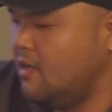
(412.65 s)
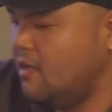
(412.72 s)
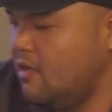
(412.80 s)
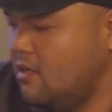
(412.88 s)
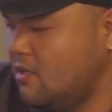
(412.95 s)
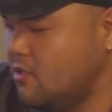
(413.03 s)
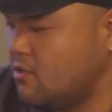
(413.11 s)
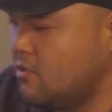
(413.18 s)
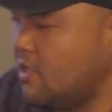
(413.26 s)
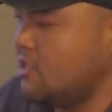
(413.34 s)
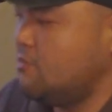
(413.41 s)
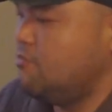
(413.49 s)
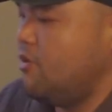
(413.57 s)

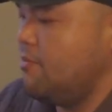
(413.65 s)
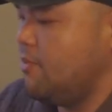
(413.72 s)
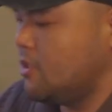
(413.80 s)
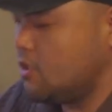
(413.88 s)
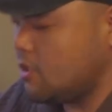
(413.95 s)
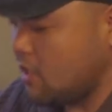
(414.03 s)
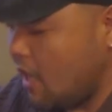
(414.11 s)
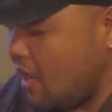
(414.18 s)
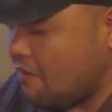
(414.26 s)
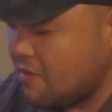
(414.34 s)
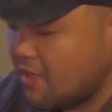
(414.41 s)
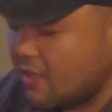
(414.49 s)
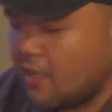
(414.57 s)
What else am I
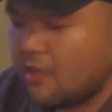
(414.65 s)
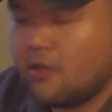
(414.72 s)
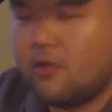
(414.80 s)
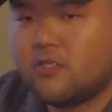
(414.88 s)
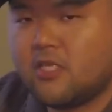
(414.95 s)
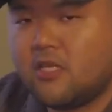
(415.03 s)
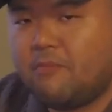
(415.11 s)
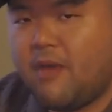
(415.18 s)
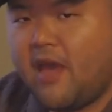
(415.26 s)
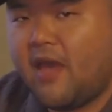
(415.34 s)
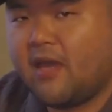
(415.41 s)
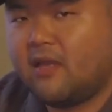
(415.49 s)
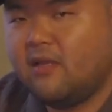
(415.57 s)
pulling out? Oh, no,
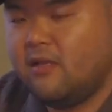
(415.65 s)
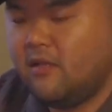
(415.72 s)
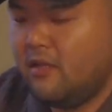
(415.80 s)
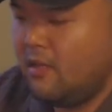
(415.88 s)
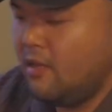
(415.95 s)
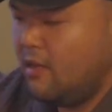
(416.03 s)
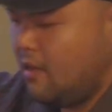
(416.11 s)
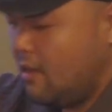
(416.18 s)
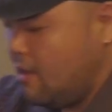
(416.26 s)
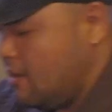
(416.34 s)
that's basically it.